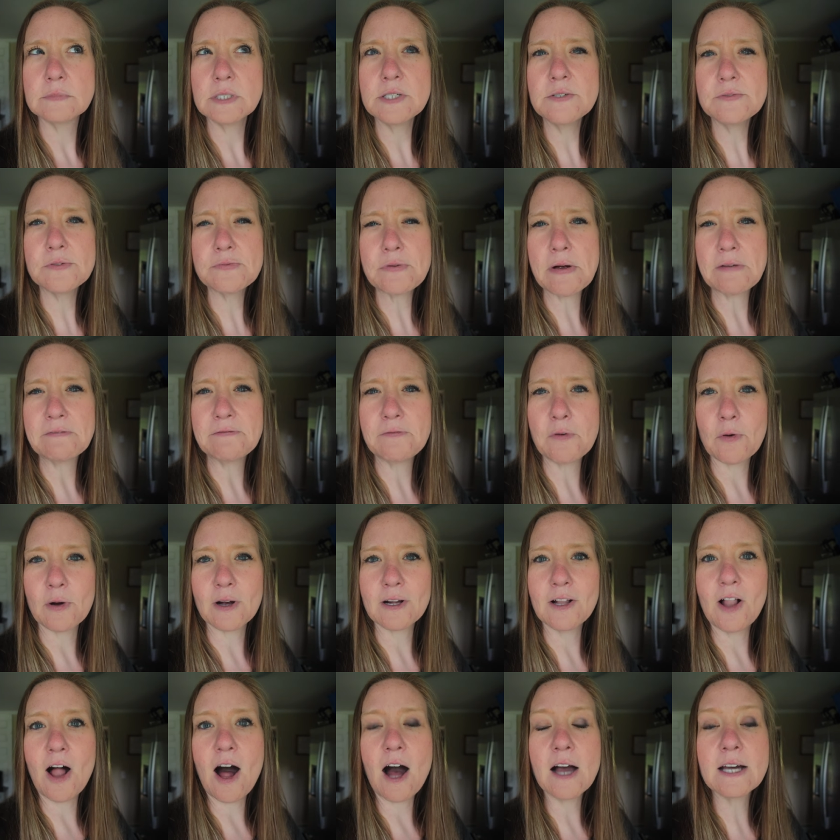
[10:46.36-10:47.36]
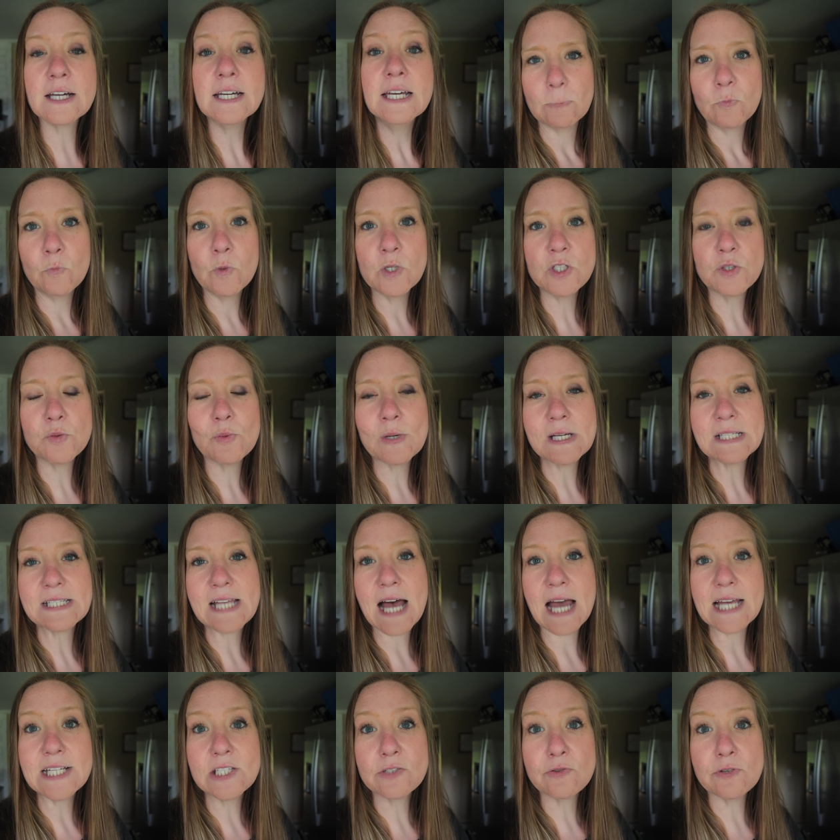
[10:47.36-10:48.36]
it was around four o'clock, which was
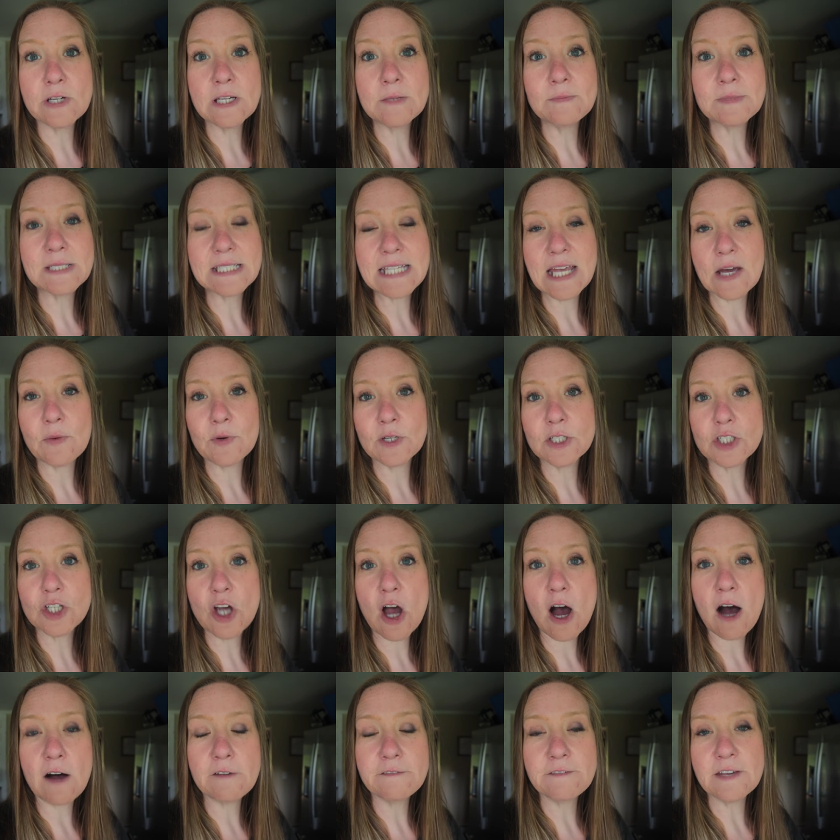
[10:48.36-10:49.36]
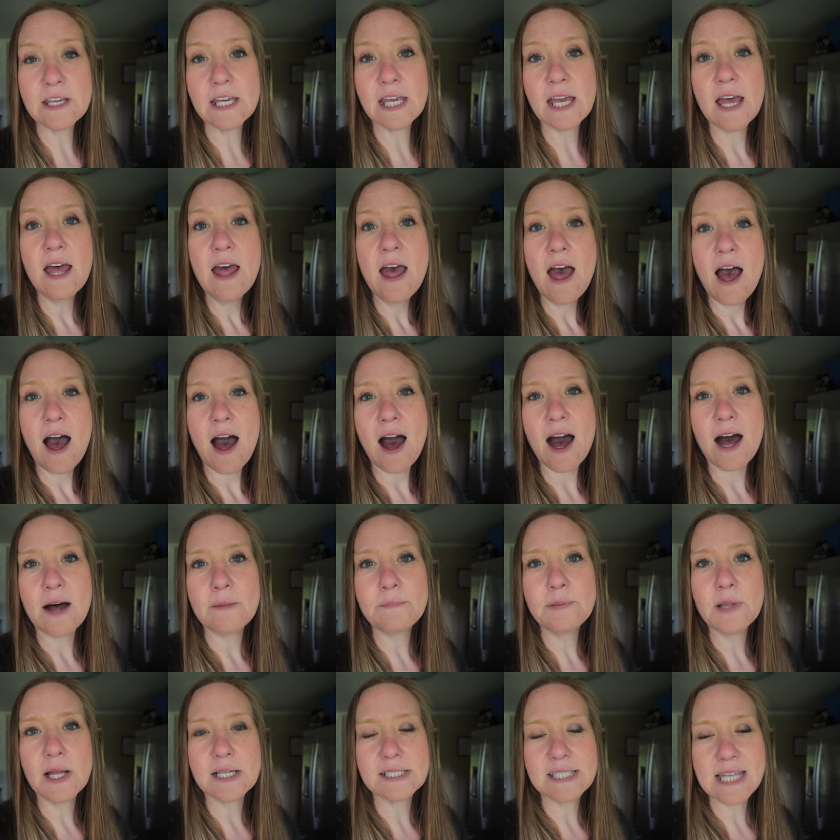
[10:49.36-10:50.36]
ice cream, sandwich, coffee, uh,
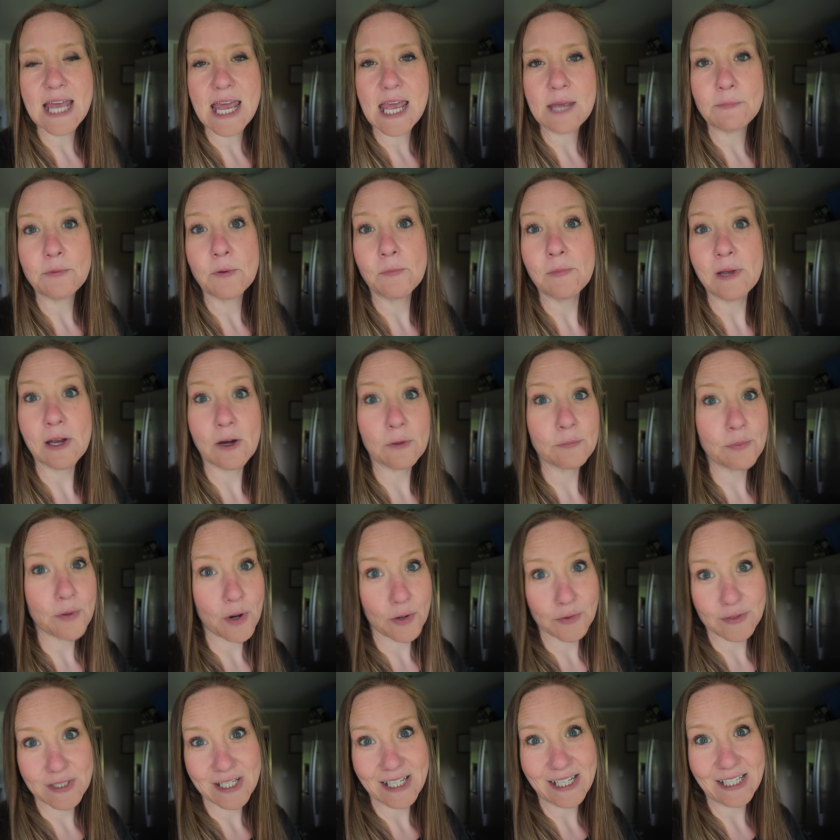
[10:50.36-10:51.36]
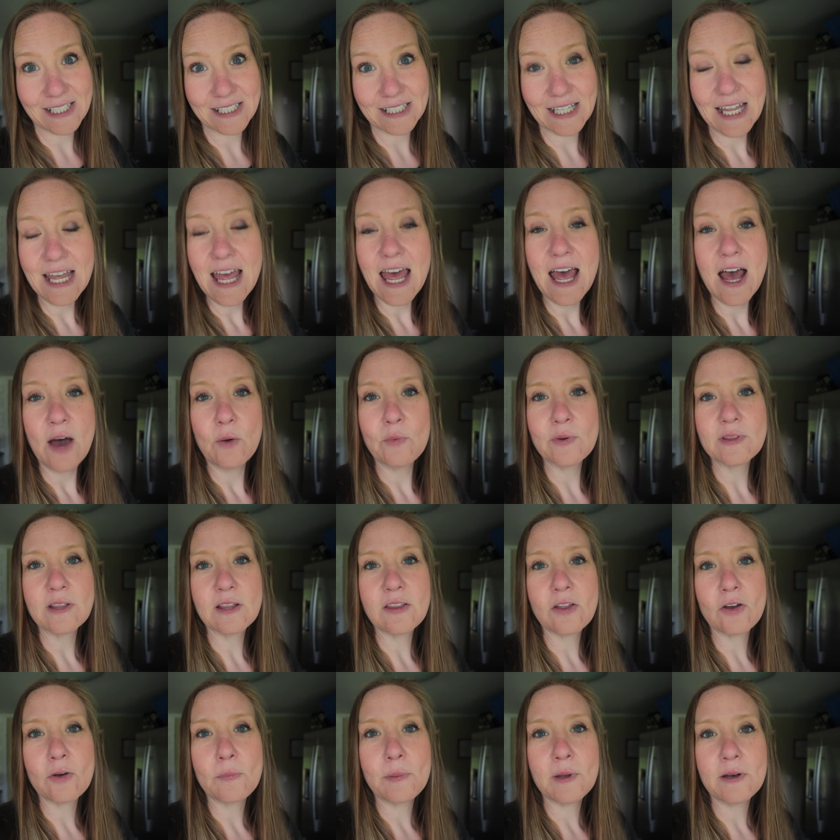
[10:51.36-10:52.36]
plus a premier protein with a
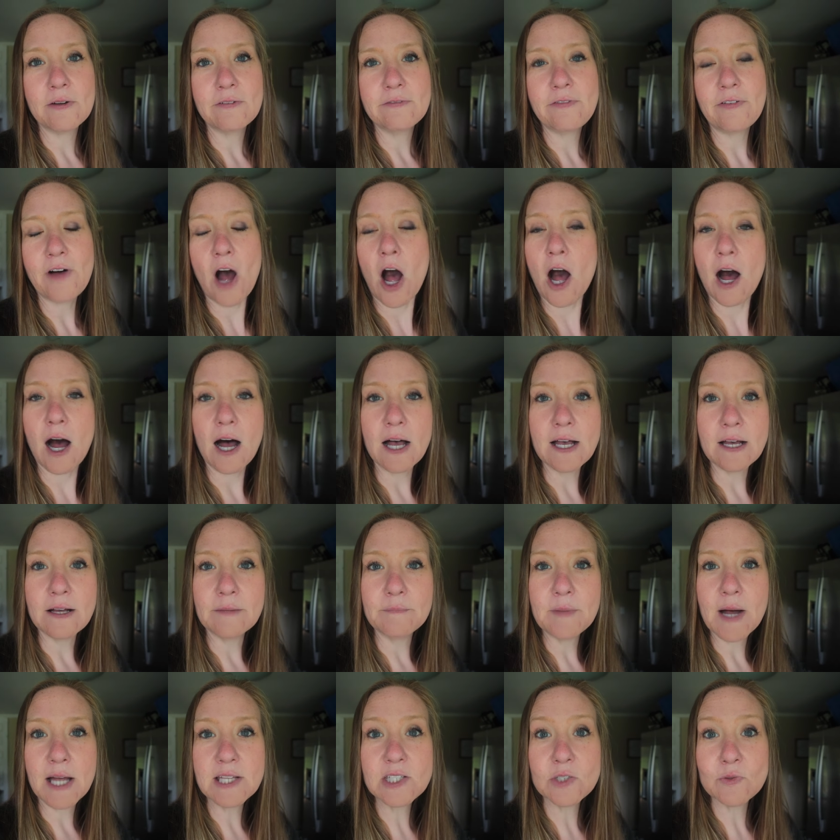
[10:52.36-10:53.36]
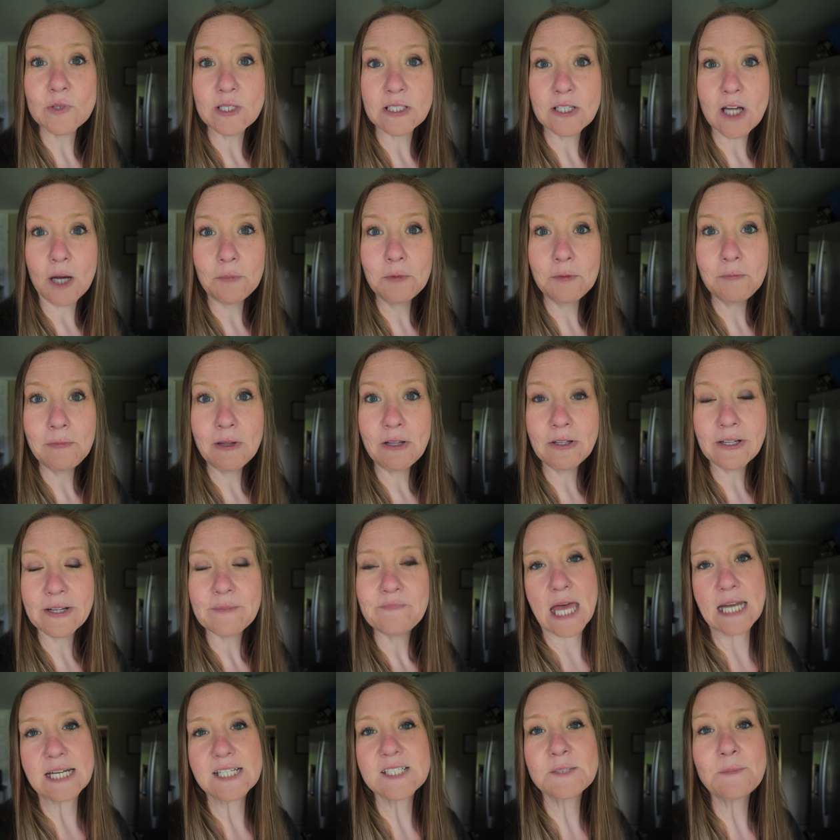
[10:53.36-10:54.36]
little bit of uh, unsweetened almond milk
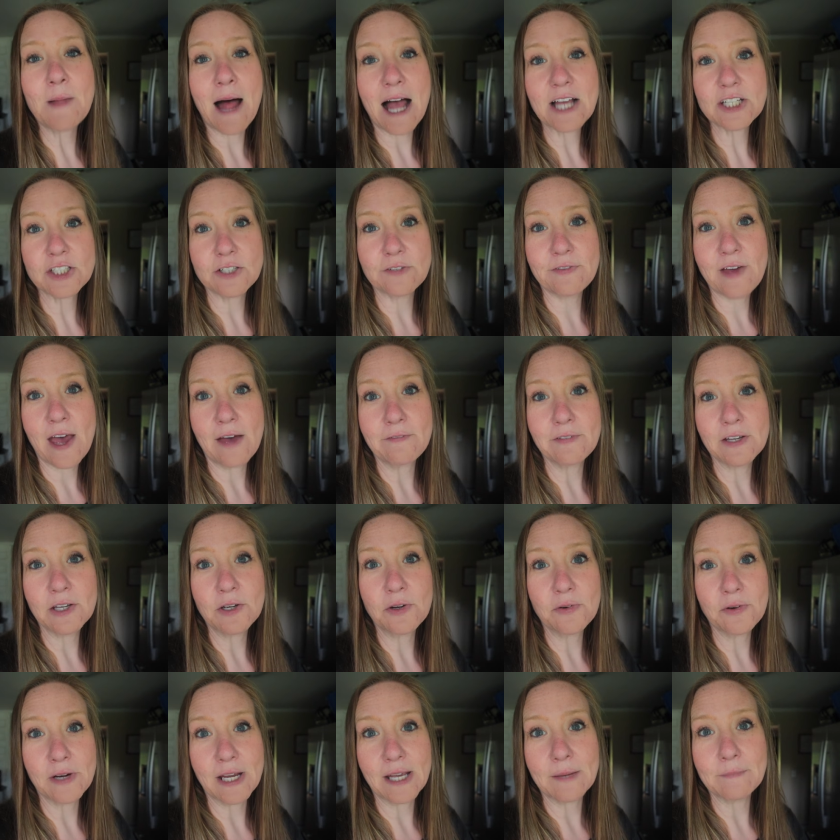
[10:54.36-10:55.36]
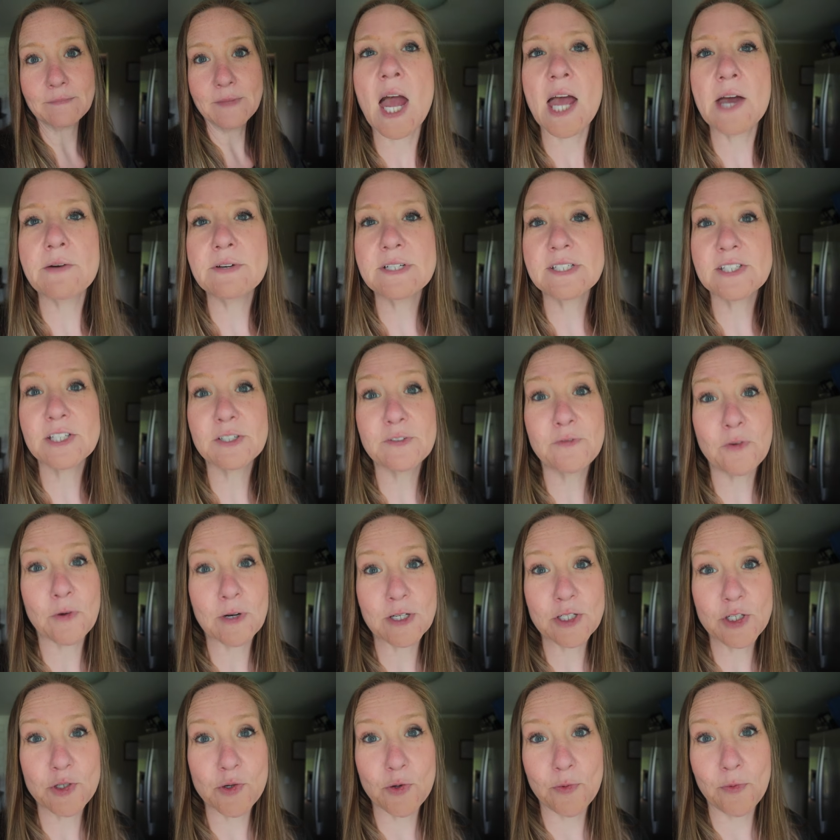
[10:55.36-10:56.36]
and a splash of heavy cream. I always look
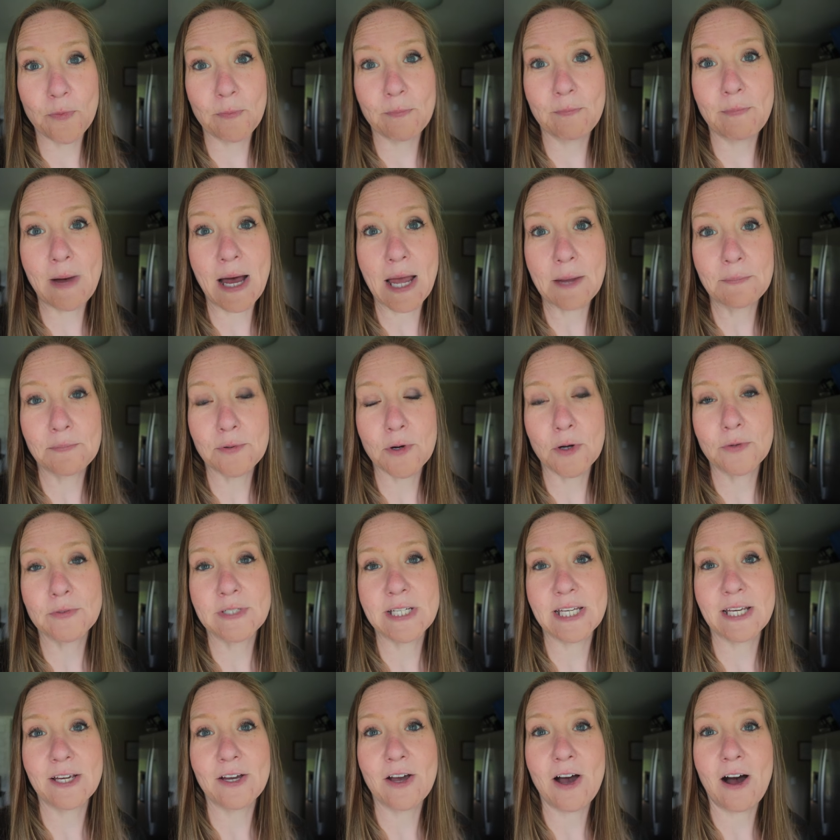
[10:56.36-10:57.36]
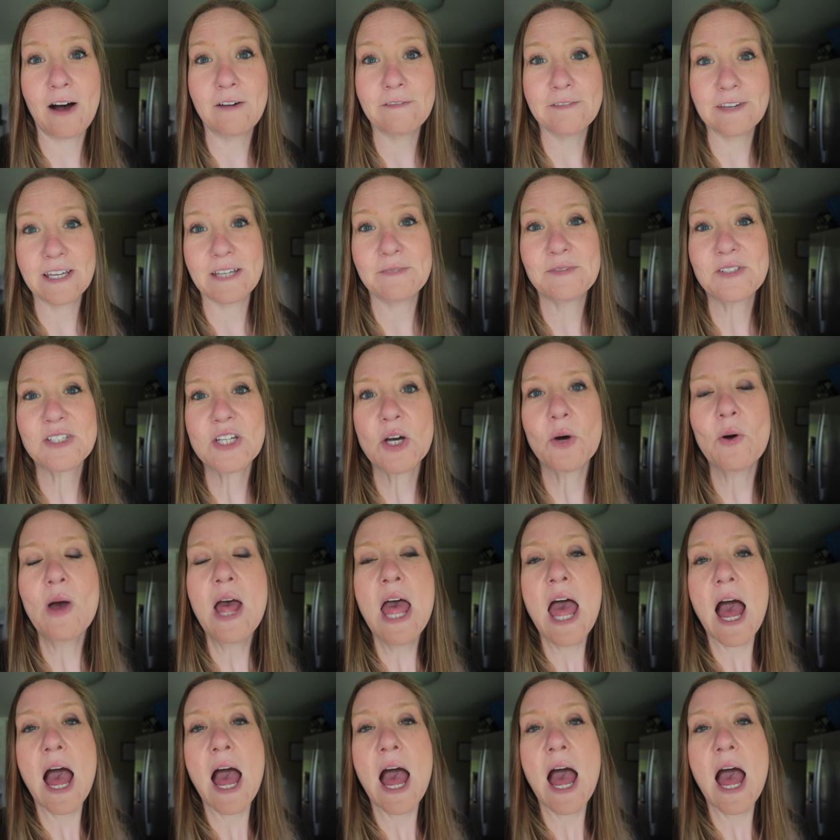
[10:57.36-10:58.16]
forward to my protein coffee. So